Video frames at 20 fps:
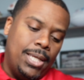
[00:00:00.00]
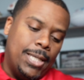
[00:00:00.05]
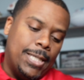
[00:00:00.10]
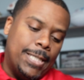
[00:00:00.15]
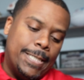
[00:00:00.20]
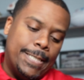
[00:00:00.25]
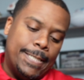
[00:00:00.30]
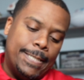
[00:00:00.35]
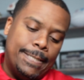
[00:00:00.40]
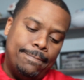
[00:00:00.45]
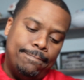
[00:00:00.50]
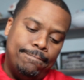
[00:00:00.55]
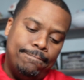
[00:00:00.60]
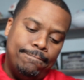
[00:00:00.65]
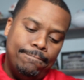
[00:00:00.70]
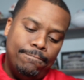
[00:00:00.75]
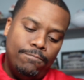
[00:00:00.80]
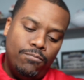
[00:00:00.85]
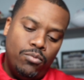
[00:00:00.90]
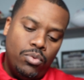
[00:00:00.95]

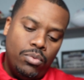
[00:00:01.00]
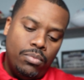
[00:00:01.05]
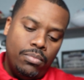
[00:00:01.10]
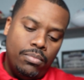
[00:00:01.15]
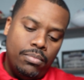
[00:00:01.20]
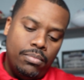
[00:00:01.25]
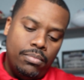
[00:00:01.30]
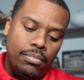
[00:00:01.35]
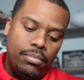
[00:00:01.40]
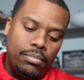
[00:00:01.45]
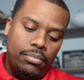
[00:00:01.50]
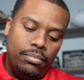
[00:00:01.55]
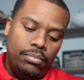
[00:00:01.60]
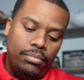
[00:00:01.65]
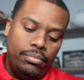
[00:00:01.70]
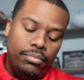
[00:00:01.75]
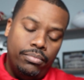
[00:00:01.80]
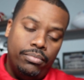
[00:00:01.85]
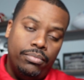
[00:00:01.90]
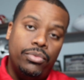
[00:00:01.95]

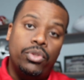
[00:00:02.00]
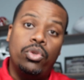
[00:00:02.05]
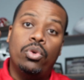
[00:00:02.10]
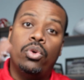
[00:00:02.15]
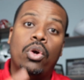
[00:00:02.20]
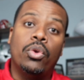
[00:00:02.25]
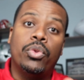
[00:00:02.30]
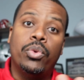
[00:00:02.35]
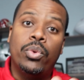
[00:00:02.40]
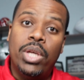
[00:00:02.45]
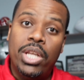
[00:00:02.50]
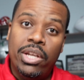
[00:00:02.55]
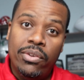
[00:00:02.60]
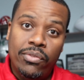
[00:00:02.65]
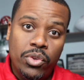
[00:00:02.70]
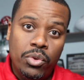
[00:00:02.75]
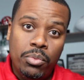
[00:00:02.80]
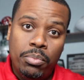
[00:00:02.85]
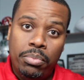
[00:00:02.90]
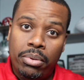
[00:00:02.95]
You'll go through
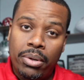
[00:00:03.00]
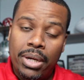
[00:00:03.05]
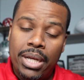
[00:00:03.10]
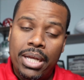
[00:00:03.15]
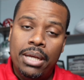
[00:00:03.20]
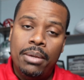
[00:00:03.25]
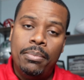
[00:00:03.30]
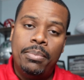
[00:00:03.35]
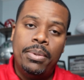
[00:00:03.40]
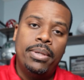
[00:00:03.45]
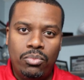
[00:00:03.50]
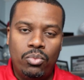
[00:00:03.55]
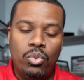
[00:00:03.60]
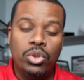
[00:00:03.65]
interview prep.